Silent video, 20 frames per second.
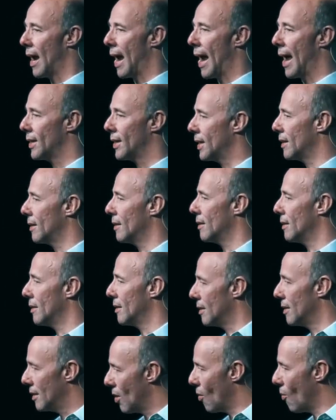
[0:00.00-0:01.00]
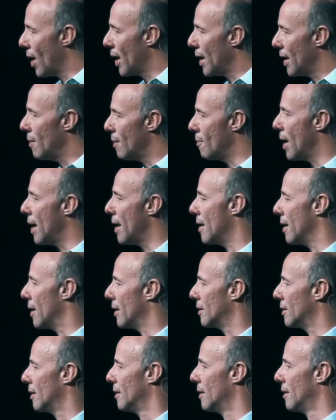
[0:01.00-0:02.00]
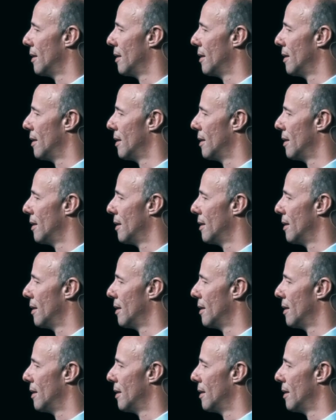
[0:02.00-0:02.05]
as the way he made it,